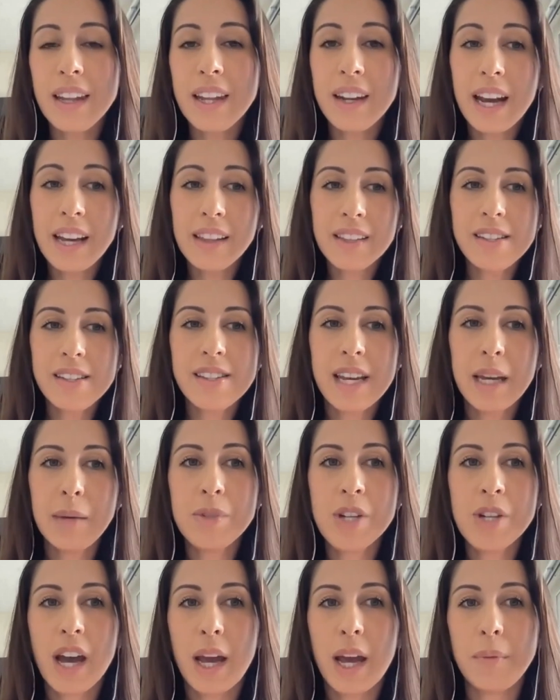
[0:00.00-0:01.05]
And then at the
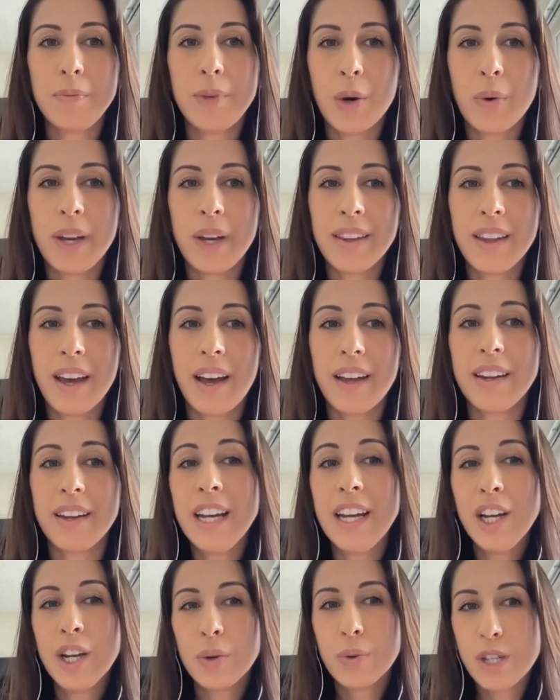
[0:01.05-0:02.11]
same time, knowing that
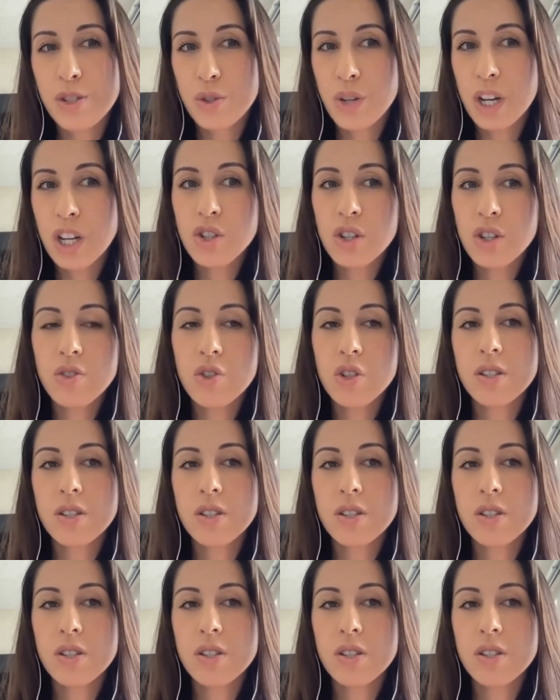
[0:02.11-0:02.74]
restrictions,